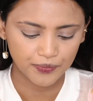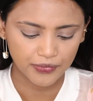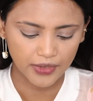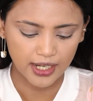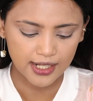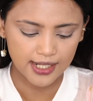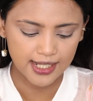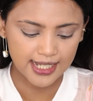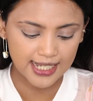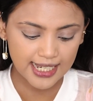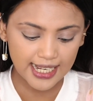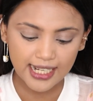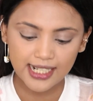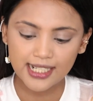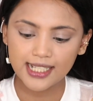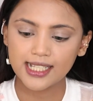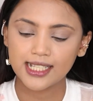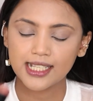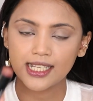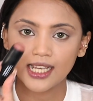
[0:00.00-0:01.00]

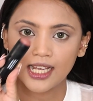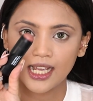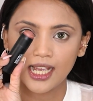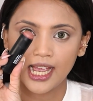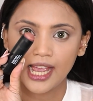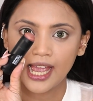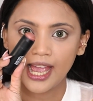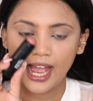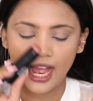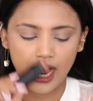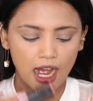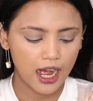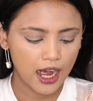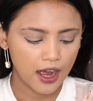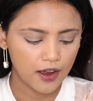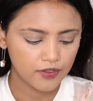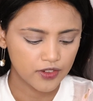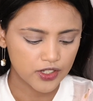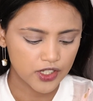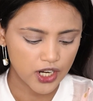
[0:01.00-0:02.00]
sticks,
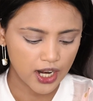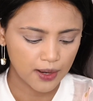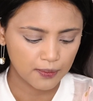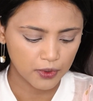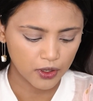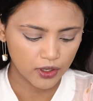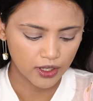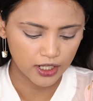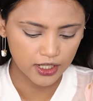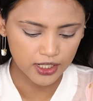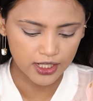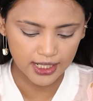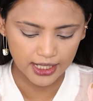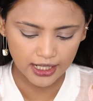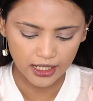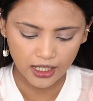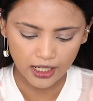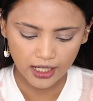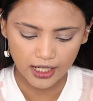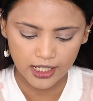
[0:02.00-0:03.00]
which I'm gonna
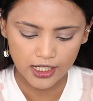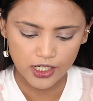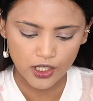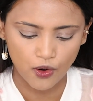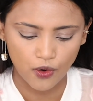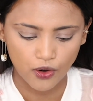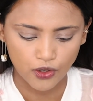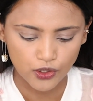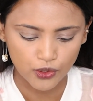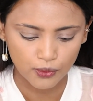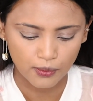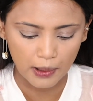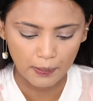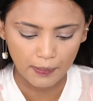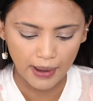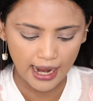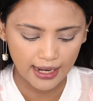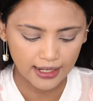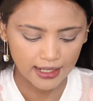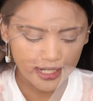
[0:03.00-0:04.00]
take it onto my
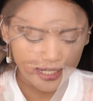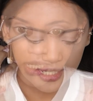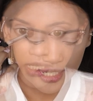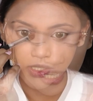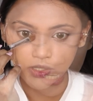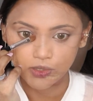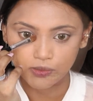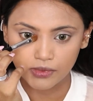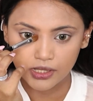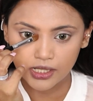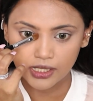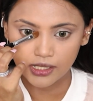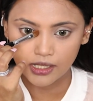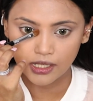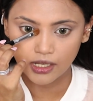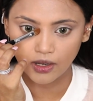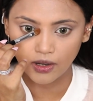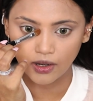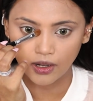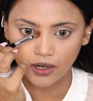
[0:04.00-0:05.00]
palette. So I'm just
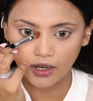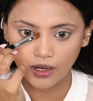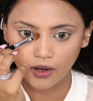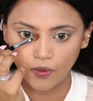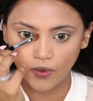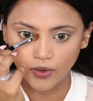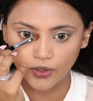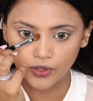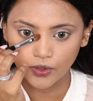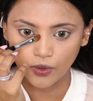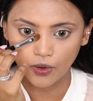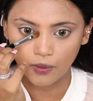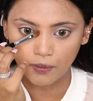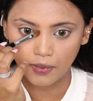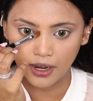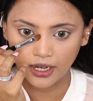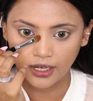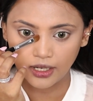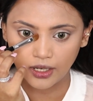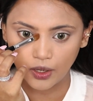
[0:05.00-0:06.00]
gonna contour
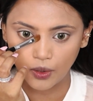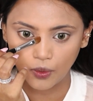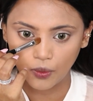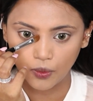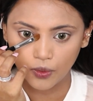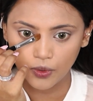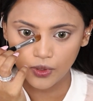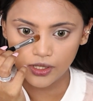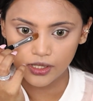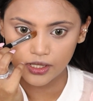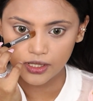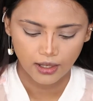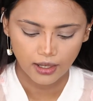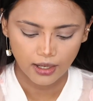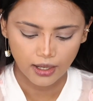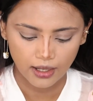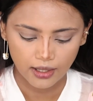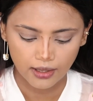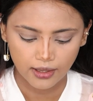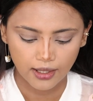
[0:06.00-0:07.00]
my nose,
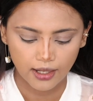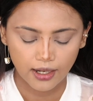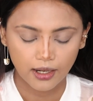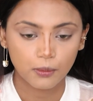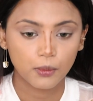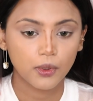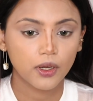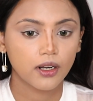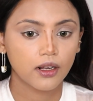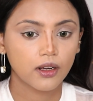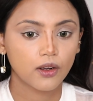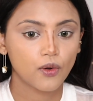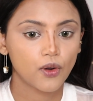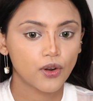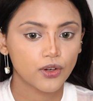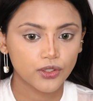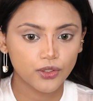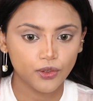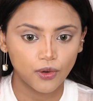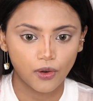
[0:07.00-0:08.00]
and then I'm gonna
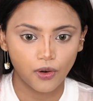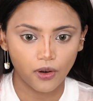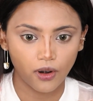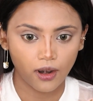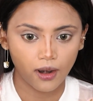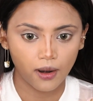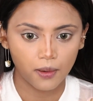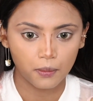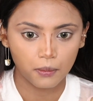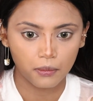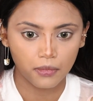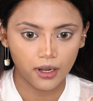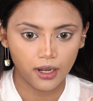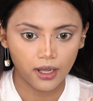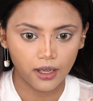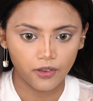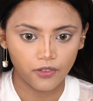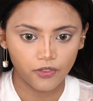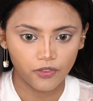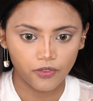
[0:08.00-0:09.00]
contour
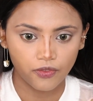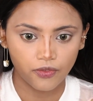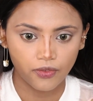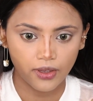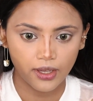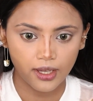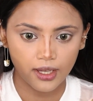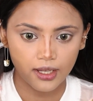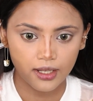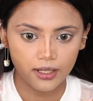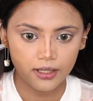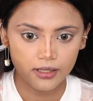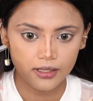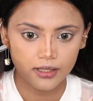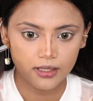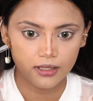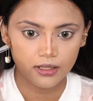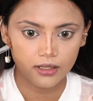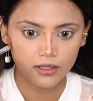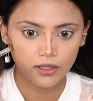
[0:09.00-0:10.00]
my
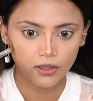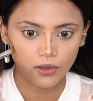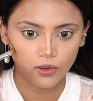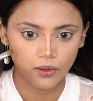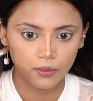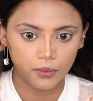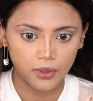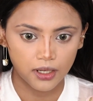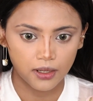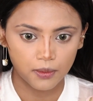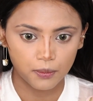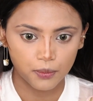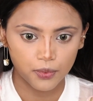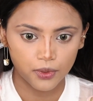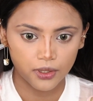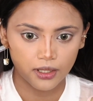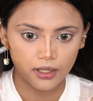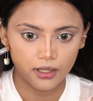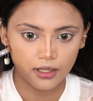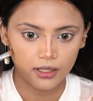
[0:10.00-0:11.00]
face. So I'm gonna put
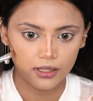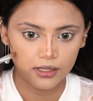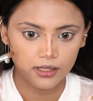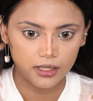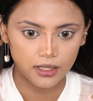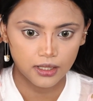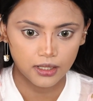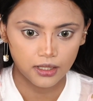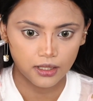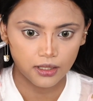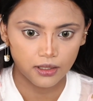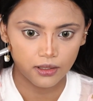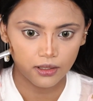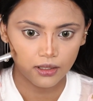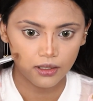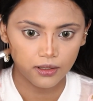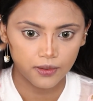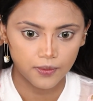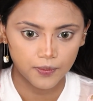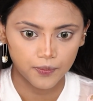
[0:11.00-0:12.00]
this here
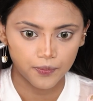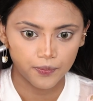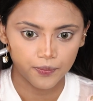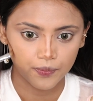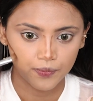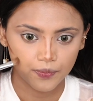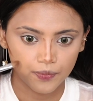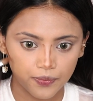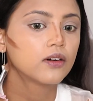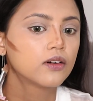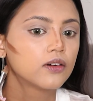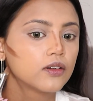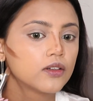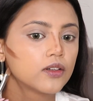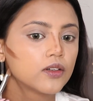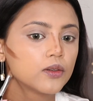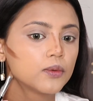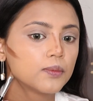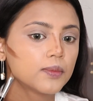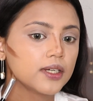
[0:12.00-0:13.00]

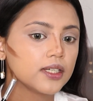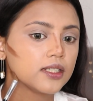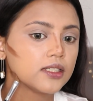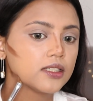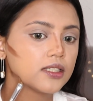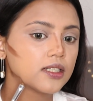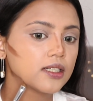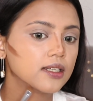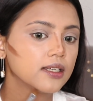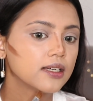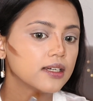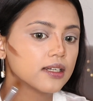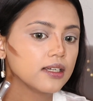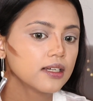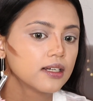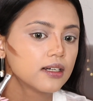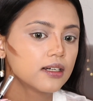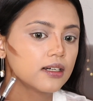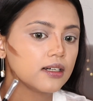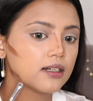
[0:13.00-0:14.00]
onto my chin
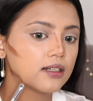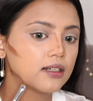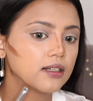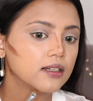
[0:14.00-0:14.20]
area,